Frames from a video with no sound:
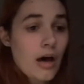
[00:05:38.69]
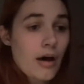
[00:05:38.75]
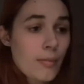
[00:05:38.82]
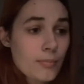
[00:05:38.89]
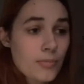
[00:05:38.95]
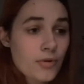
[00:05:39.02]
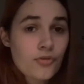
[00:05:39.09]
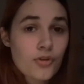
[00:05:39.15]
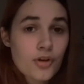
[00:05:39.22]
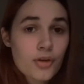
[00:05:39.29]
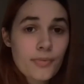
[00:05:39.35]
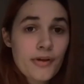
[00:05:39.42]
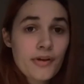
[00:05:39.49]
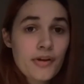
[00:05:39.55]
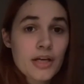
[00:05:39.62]
before your
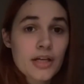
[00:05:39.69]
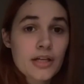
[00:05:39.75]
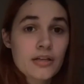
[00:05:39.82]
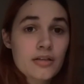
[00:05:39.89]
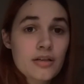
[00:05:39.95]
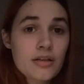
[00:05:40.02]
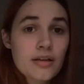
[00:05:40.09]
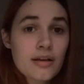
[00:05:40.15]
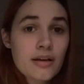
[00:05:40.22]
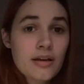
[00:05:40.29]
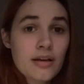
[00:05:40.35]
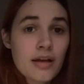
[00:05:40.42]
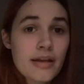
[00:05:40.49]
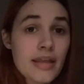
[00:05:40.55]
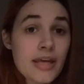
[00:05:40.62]
period.
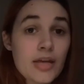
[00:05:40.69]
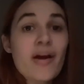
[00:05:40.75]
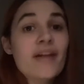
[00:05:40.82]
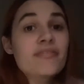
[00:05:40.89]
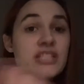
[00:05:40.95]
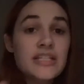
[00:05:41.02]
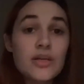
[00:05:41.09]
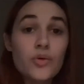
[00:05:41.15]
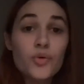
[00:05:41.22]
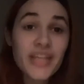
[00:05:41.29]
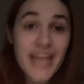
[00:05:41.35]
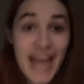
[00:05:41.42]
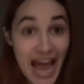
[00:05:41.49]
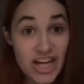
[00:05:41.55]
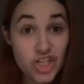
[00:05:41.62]
And then you have to deal with
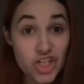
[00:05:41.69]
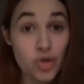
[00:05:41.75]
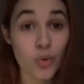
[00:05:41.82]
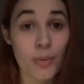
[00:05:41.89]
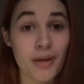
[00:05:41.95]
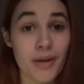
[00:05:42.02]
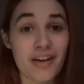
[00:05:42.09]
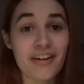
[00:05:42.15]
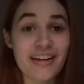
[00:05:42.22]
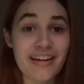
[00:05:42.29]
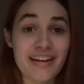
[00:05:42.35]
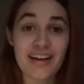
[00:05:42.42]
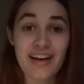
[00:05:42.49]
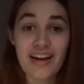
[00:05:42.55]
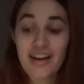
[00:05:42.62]
the actual
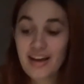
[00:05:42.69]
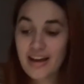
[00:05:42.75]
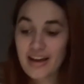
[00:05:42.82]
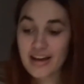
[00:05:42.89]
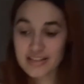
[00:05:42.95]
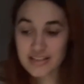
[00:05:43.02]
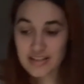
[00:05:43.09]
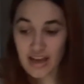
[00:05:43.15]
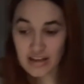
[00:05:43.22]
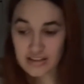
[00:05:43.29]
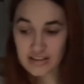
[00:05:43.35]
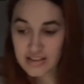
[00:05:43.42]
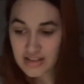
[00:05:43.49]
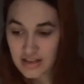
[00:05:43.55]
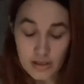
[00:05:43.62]
period. It
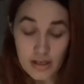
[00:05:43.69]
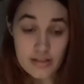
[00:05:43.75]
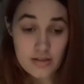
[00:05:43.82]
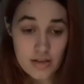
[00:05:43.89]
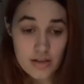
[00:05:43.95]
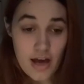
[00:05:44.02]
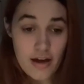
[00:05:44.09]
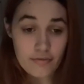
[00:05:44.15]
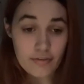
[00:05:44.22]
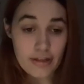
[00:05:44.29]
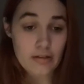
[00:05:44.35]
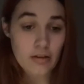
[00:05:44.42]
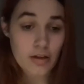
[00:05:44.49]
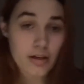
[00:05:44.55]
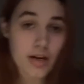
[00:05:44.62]
sucks. It's tough.
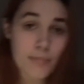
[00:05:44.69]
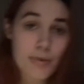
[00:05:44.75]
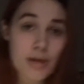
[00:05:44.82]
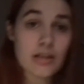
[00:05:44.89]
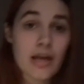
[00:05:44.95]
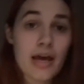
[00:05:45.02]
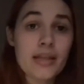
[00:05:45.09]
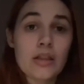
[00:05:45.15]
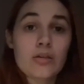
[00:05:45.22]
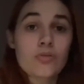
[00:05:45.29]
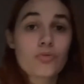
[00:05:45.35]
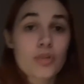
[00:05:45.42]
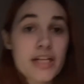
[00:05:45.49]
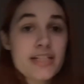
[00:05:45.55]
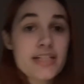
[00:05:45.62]
Like, look it up
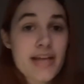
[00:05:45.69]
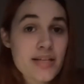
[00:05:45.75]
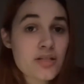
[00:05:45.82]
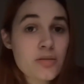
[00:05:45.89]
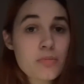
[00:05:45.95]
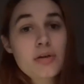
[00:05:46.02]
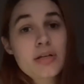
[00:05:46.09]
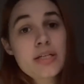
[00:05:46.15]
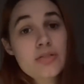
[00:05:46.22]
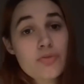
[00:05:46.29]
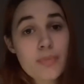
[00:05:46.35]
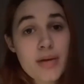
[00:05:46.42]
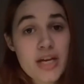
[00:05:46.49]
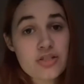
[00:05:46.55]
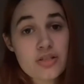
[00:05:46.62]
online. Read testimonies
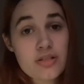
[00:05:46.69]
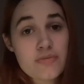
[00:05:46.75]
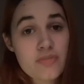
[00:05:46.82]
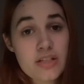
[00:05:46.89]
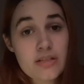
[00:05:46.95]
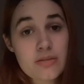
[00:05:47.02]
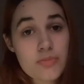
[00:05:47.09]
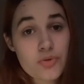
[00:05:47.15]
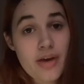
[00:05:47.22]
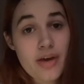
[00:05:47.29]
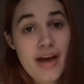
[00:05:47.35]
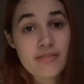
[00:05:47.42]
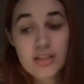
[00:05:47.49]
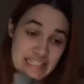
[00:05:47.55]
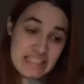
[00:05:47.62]
from patients and victims who
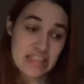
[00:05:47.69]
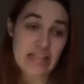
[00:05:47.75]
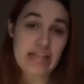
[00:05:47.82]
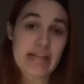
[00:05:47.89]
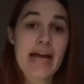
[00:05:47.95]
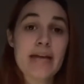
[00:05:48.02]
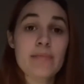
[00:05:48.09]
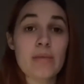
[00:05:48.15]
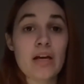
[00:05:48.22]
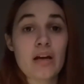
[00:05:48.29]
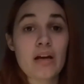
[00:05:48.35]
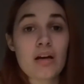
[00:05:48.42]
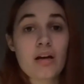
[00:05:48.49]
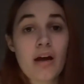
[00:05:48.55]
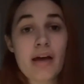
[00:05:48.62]
have it. It is a
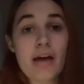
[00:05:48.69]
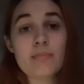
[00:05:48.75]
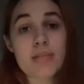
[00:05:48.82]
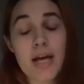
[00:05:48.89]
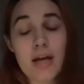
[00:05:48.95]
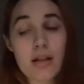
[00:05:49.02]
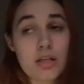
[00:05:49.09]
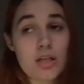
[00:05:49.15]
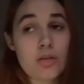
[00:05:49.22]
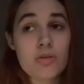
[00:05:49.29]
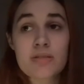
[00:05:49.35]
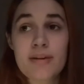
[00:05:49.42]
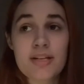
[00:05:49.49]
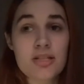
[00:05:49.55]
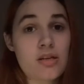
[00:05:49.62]
nightmare, I'm telling you,
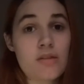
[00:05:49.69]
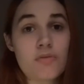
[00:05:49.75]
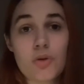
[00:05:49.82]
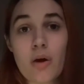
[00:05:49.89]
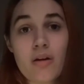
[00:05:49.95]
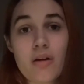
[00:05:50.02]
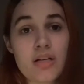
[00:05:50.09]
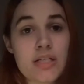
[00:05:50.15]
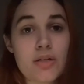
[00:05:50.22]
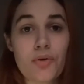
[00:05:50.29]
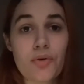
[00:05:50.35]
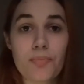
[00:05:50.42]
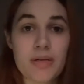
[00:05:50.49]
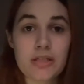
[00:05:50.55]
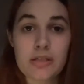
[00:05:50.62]
especially if you already deal
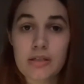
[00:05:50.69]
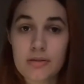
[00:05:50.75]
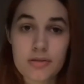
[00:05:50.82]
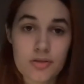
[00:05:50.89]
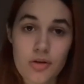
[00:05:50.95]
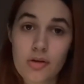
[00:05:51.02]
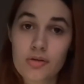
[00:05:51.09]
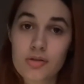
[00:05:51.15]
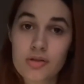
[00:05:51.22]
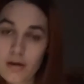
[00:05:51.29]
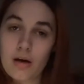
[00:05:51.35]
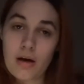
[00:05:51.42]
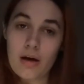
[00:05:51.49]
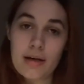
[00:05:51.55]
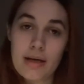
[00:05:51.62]
with mental health struggles.
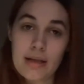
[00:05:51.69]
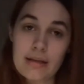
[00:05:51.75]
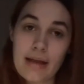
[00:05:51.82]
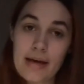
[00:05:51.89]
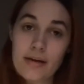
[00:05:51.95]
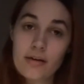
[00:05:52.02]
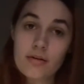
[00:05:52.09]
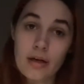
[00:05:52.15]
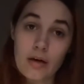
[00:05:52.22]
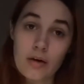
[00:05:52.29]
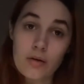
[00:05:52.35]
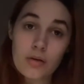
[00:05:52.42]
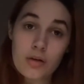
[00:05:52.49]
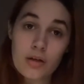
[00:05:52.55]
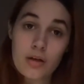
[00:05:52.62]
On a lighter
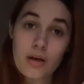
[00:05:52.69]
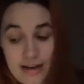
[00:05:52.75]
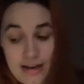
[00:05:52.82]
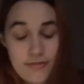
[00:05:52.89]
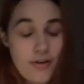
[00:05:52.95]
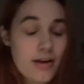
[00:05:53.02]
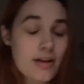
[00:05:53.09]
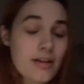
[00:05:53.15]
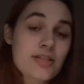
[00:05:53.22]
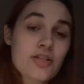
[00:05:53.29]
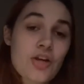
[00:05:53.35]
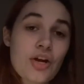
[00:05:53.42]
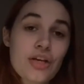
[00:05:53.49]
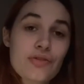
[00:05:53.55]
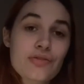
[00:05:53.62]
note, I finally
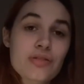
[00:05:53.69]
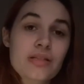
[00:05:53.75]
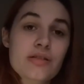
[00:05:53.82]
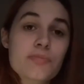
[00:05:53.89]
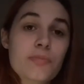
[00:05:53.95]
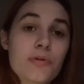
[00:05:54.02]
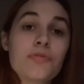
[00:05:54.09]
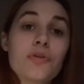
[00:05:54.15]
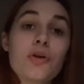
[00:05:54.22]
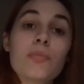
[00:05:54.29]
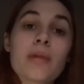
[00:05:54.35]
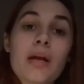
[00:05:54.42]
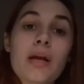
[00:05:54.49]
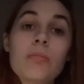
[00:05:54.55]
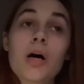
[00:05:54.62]
started using this
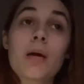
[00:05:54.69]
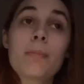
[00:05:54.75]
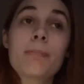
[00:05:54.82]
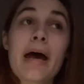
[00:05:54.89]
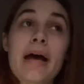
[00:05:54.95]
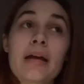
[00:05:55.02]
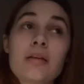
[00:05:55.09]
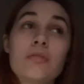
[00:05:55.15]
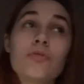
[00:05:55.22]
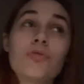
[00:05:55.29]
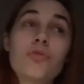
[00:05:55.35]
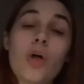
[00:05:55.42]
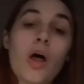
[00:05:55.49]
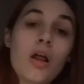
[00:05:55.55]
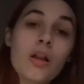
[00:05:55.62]
perfume that I bought back in
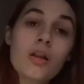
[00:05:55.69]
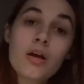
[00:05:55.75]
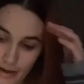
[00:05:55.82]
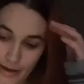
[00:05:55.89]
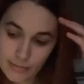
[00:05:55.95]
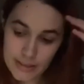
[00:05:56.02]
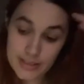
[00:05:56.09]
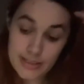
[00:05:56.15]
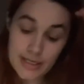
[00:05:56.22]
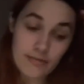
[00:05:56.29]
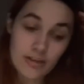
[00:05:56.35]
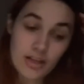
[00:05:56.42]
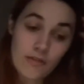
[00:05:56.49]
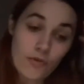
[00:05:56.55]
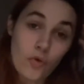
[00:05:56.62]
fall. I've been
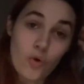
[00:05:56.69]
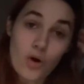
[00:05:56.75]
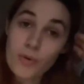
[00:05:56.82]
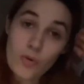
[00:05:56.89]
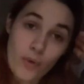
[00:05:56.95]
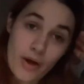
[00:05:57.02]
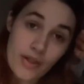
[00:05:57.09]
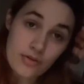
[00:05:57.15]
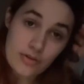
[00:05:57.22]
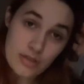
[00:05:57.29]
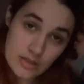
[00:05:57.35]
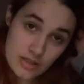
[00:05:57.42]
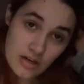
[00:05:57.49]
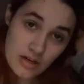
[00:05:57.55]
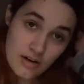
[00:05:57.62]
saving it for warmer weather
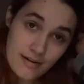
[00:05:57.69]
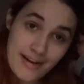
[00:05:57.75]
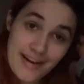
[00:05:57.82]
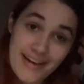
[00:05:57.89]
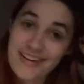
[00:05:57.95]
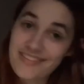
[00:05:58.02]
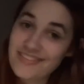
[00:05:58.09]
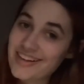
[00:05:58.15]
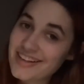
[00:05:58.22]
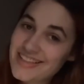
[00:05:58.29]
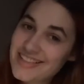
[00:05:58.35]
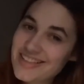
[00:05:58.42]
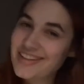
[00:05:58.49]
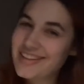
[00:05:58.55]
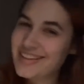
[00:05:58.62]
this year, and I finally
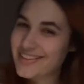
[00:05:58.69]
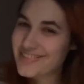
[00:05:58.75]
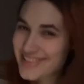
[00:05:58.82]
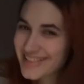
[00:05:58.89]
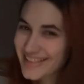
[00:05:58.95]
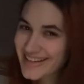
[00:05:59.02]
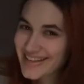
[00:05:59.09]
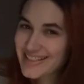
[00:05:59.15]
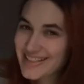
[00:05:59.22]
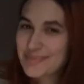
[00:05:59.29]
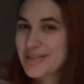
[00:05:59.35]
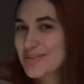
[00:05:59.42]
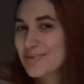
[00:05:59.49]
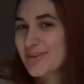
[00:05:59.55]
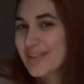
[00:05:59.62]
started using it. It smells really